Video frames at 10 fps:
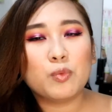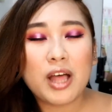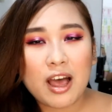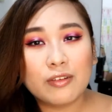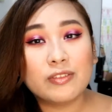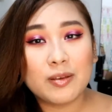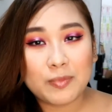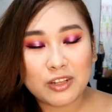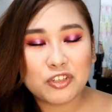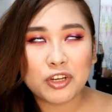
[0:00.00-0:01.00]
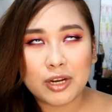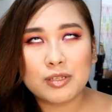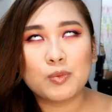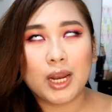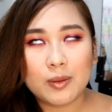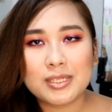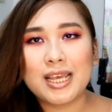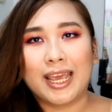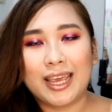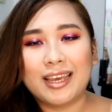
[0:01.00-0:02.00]
have dimension, is what I'm
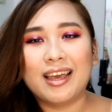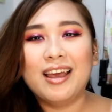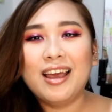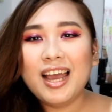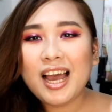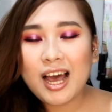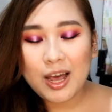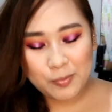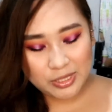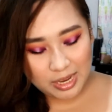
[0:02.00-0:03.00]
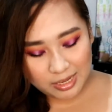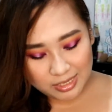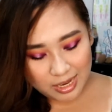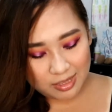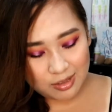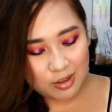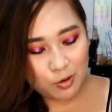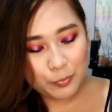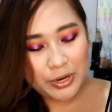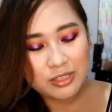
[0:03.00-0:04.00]
saying. But I then
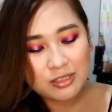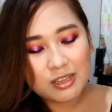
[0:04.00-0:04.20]
went